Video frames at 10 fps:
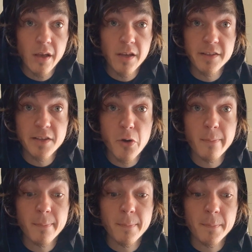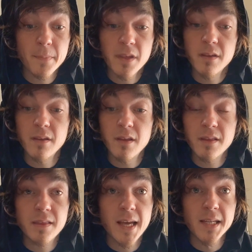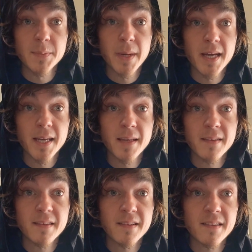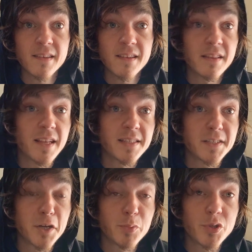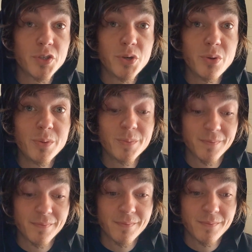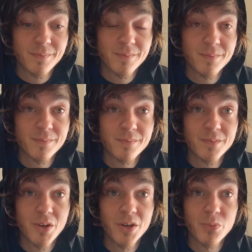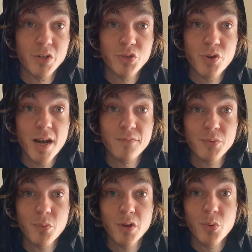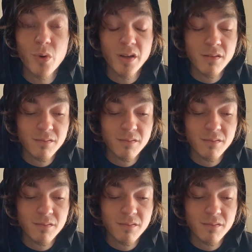So that is my lesson number 2 on Witchcraft 101,